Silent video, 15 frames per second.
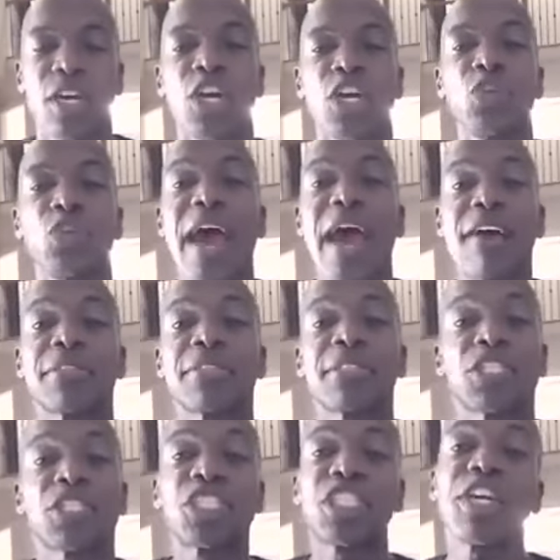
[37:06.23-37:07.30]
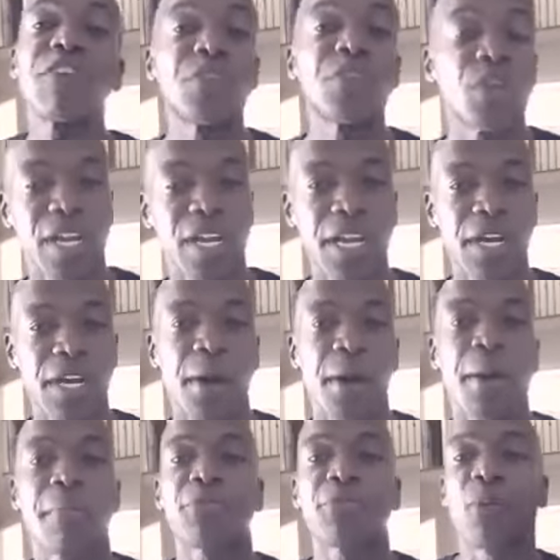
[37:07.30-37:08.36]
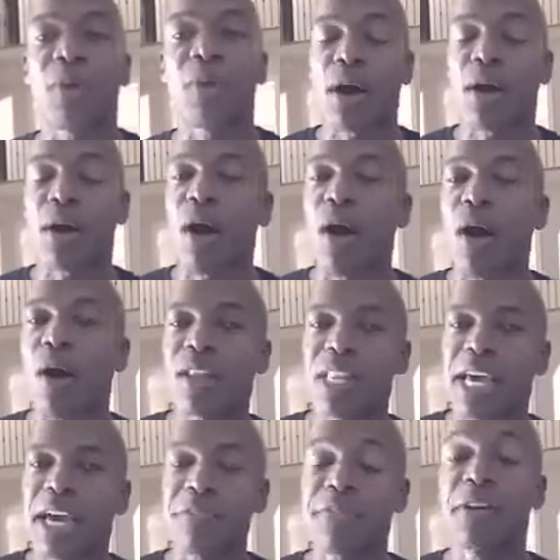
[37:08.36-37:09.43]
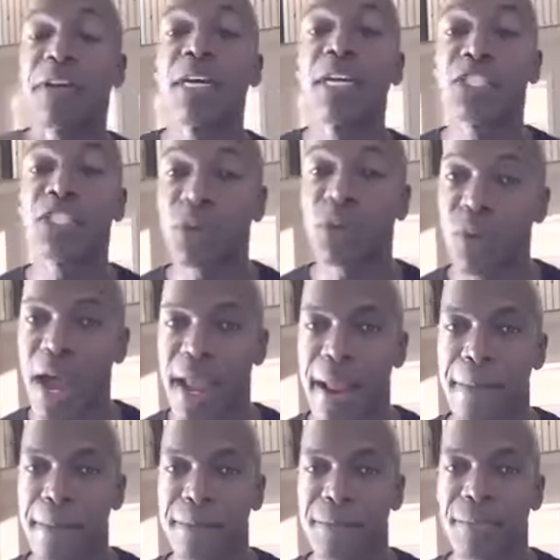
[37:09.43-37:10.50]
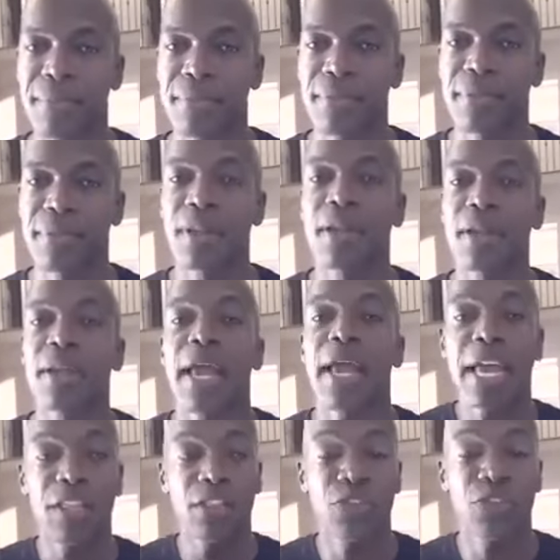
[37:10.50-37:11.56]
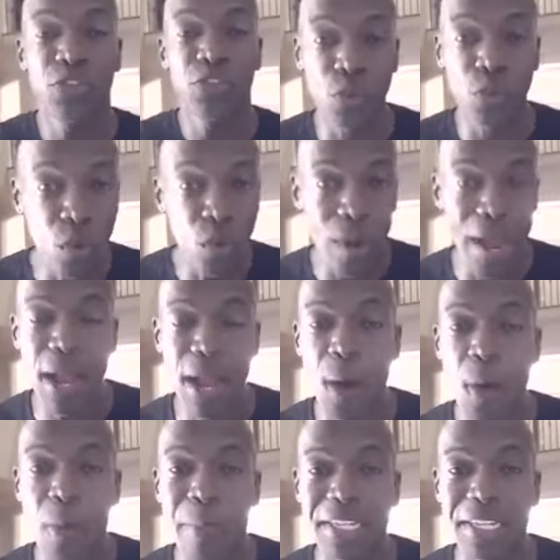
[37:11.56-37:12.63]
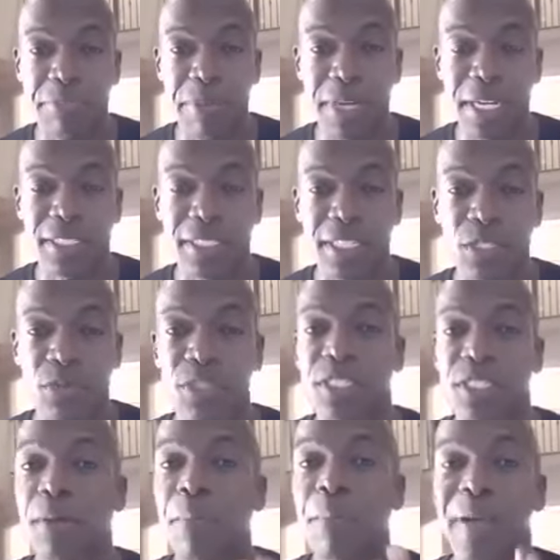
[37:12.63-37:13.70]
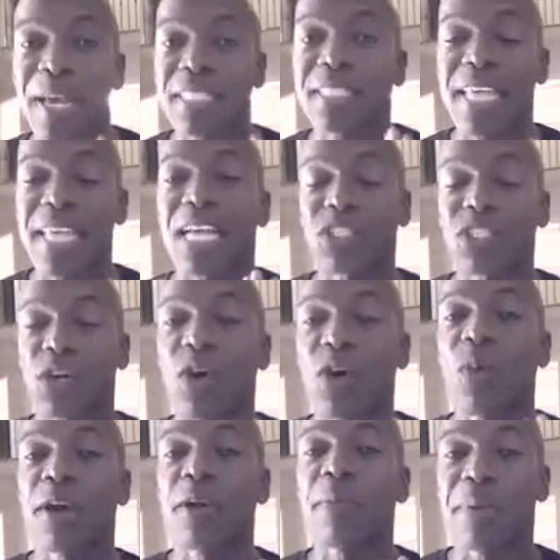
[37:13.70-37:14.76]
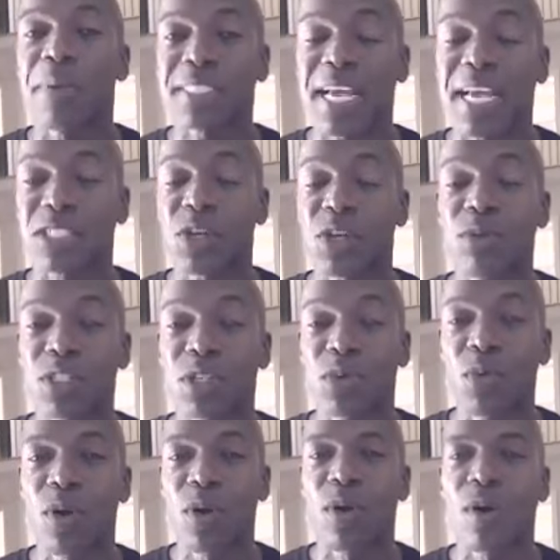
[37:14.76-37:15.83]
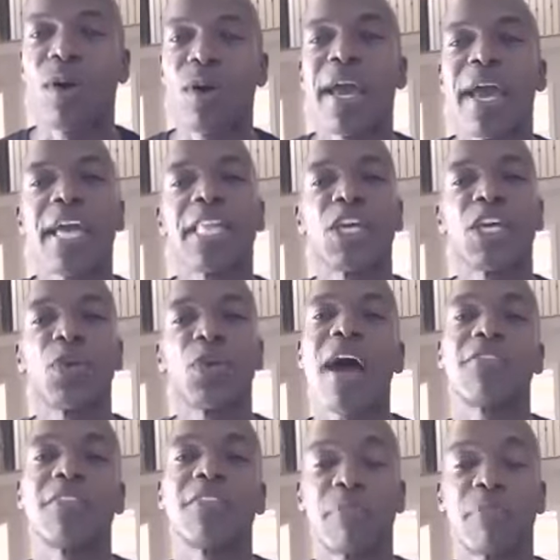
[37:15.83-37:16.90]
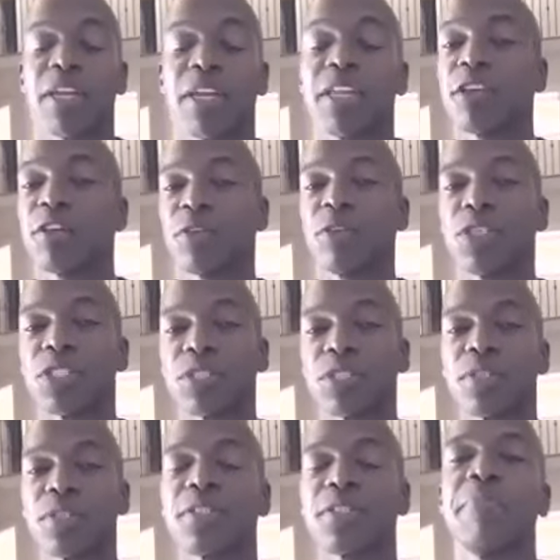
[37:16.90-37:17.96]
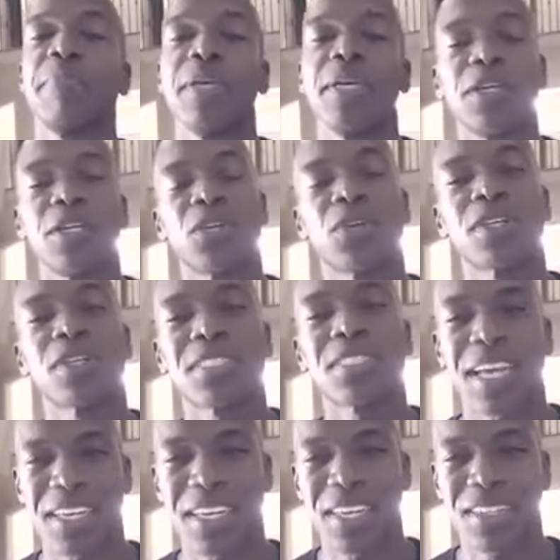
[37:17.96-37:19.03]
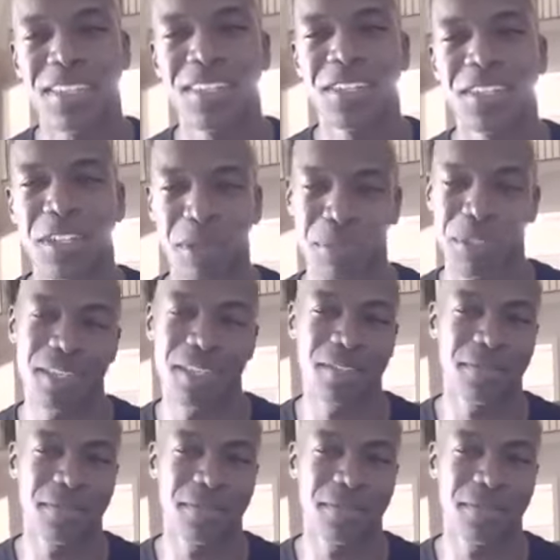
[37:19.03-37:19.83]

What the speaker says: You have to shift your income from what I call left to right. And through a home-based business, which is the best tax code, one of the best tax codes in the world, and then you have enough money in the future to meet your second objective.